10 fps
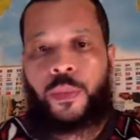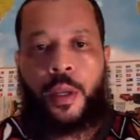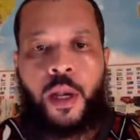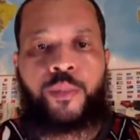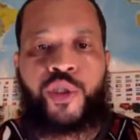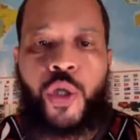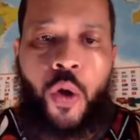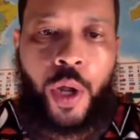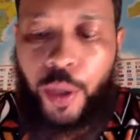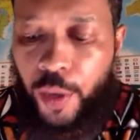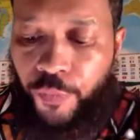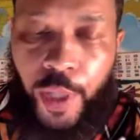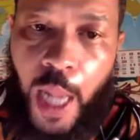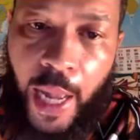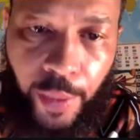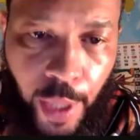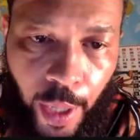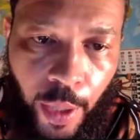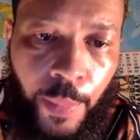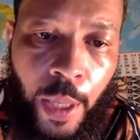I'm showing up for
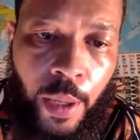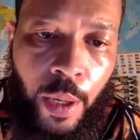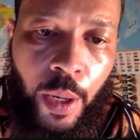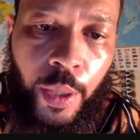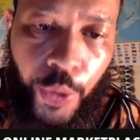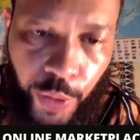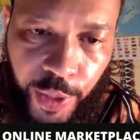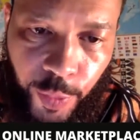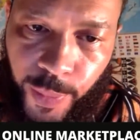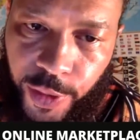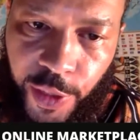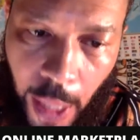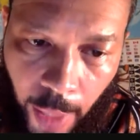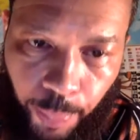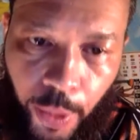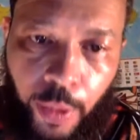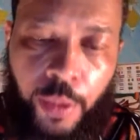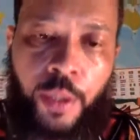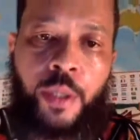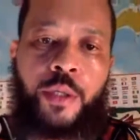goddamn Christmas supper.
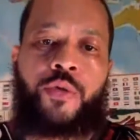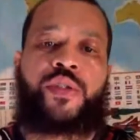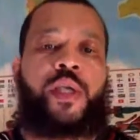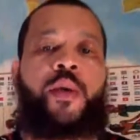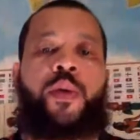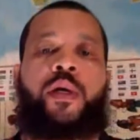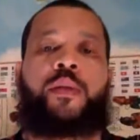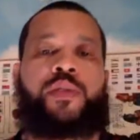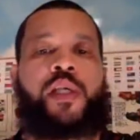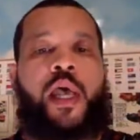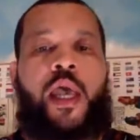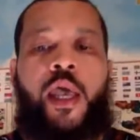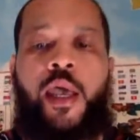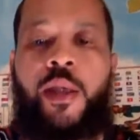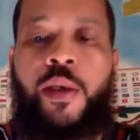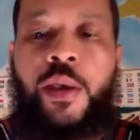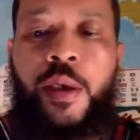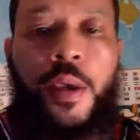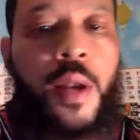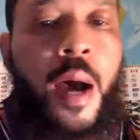You see what I'm saying?
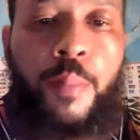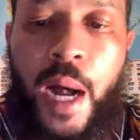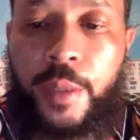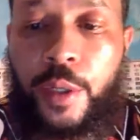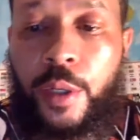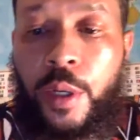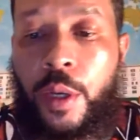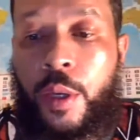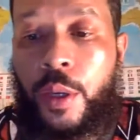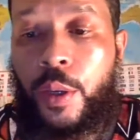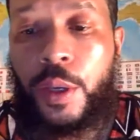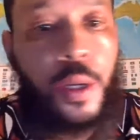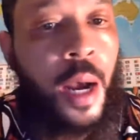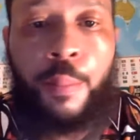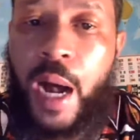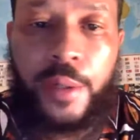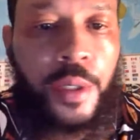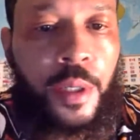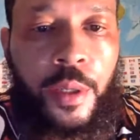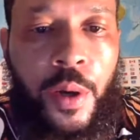And I'm about to, I'm
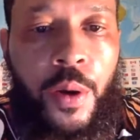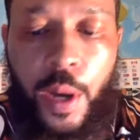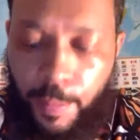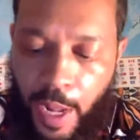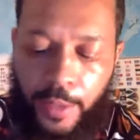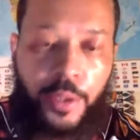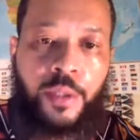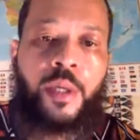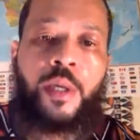about to